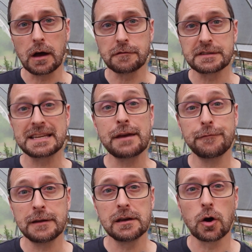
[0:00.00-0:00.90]
of
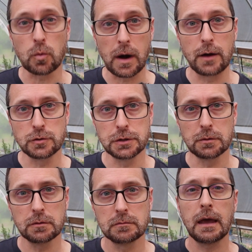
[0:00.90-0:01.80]
safety around you.